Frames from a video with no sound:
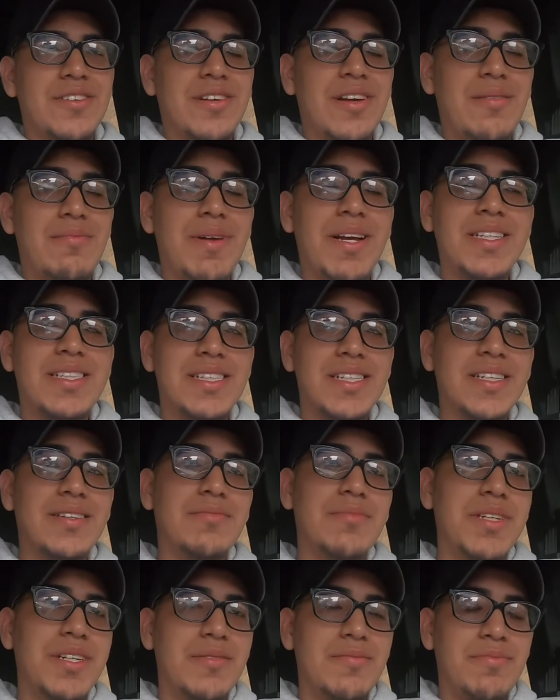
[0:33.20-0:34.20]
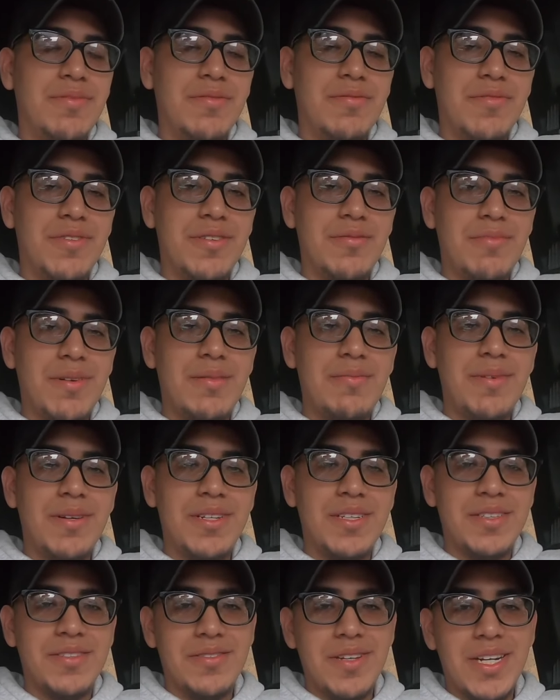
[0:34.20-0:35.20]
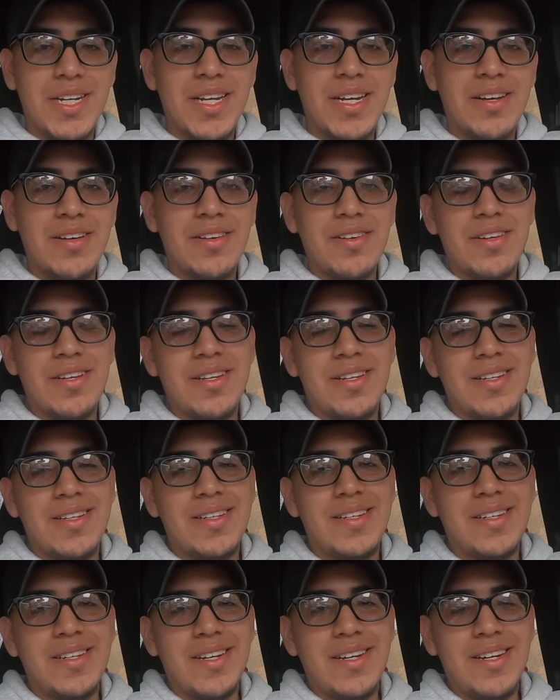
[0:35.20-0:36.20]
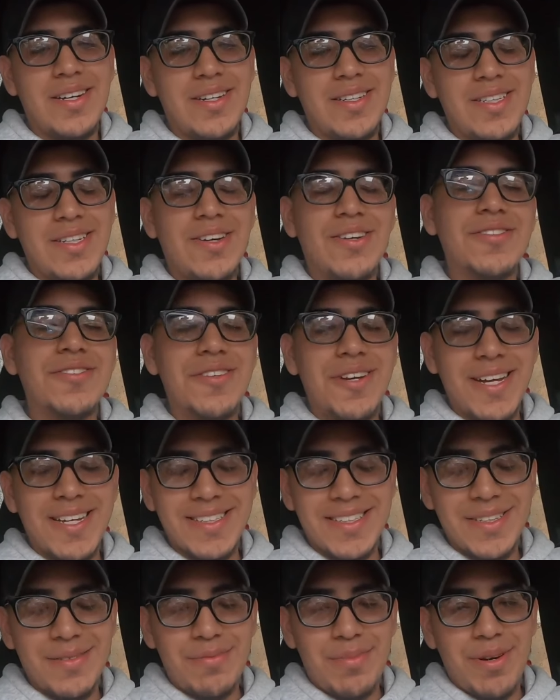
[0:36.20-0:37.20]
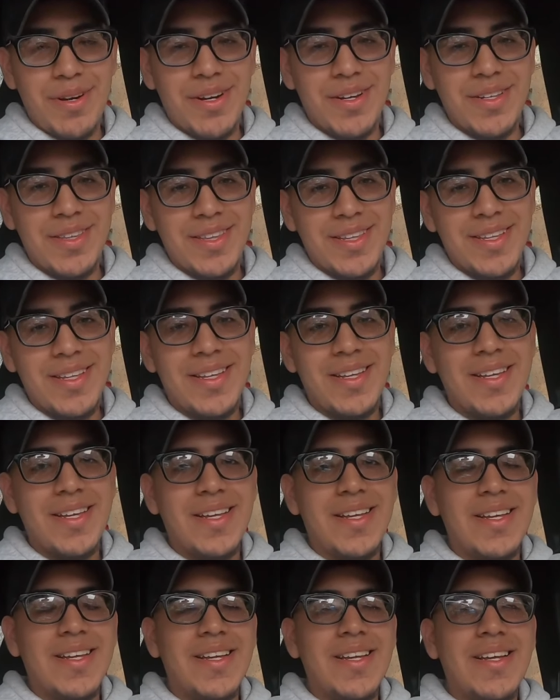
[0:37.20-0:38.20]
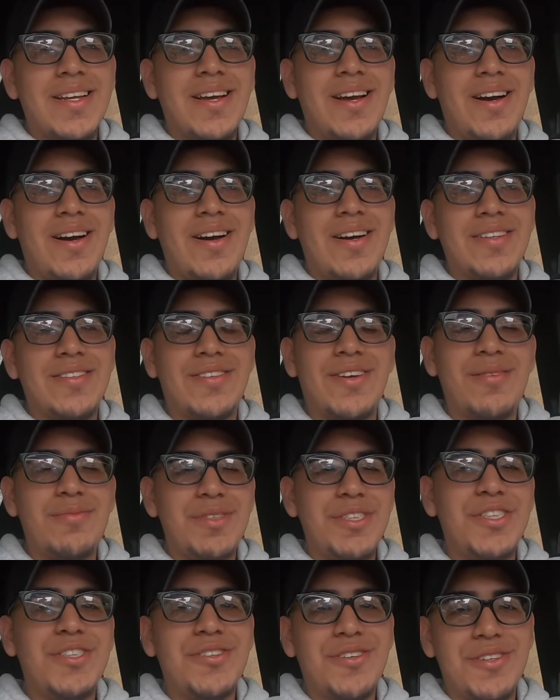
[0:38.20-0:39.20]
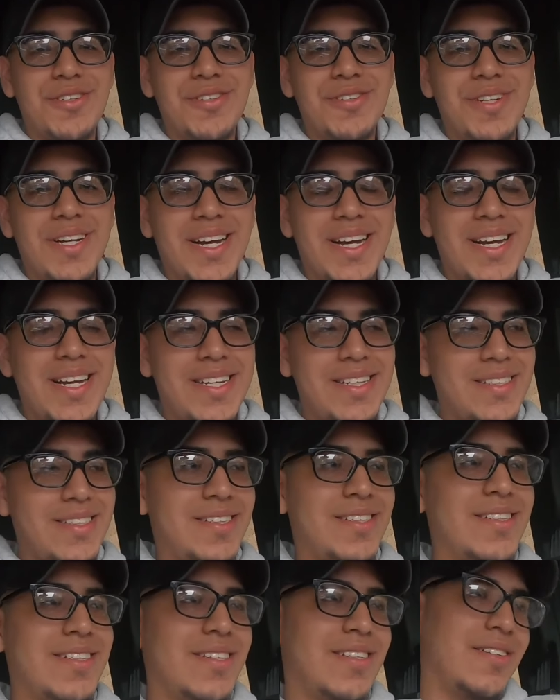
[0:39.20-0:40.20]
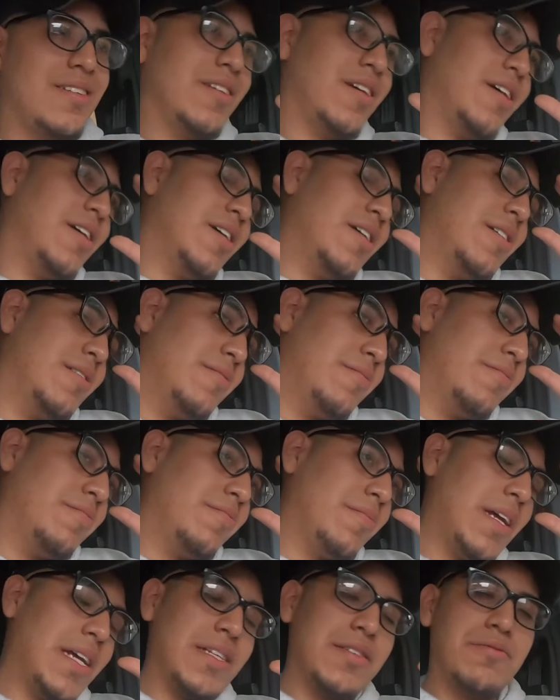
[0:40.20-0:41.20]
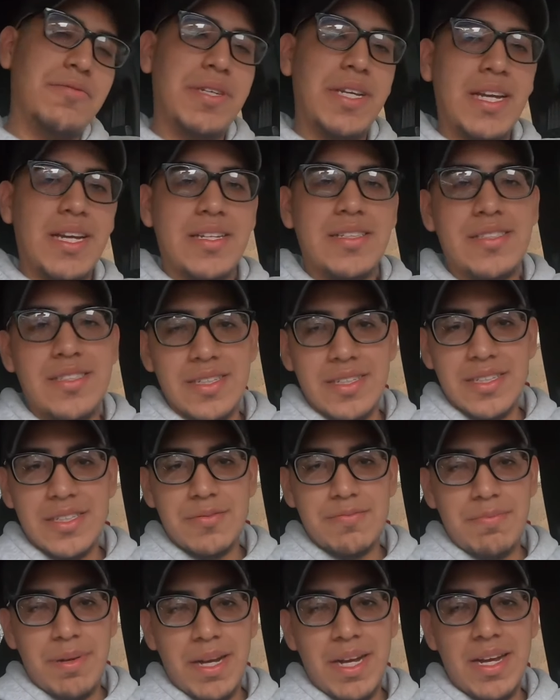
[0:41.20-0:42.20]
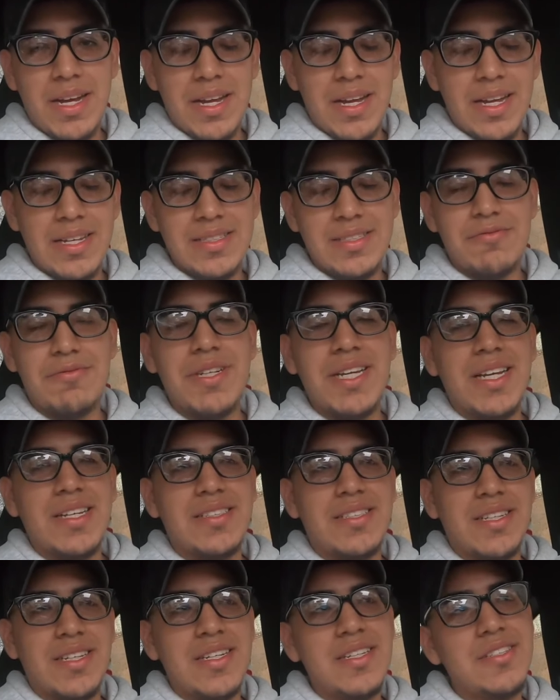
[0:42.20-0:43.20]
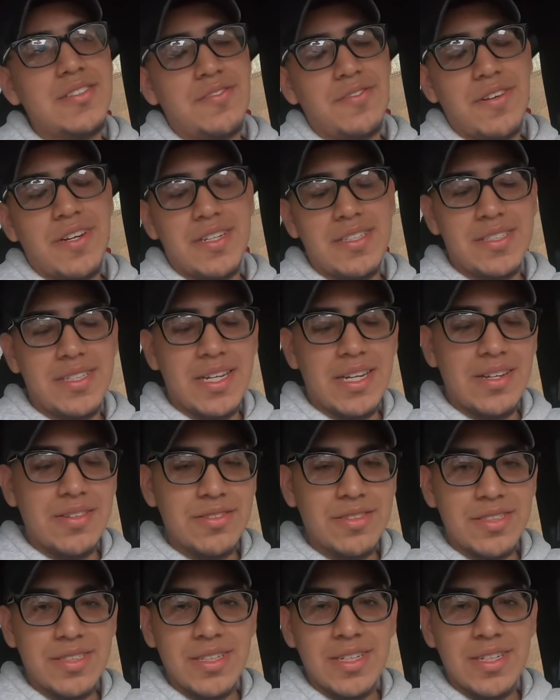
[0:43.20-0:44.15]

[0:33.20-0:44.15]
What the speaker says: I'm actually gonna meet up with one of my buddies right now. He also has an Abarth, so I'll be showing you guys as we head to the spot, as we head to his friend's house.